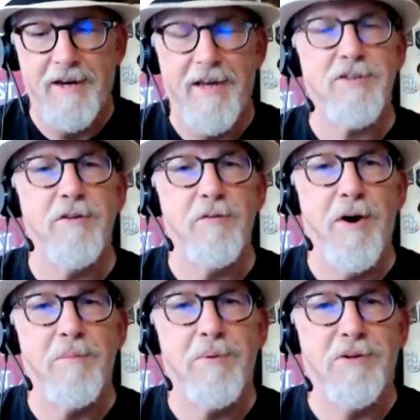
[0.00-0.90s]
I guess if you
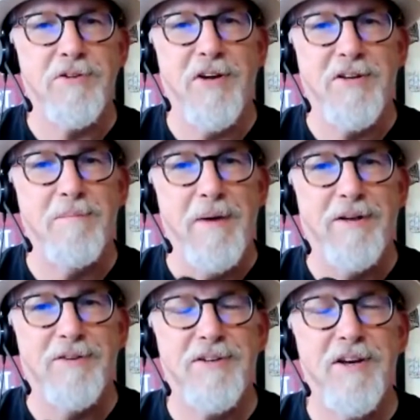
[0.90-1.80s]
want to put this on your
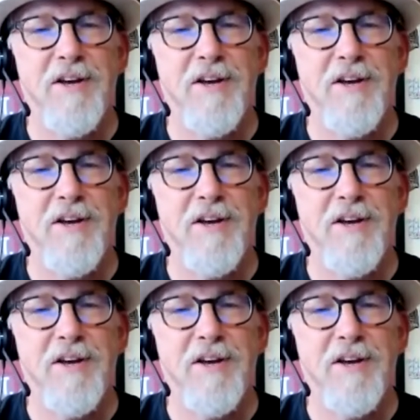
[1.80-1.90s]
belt,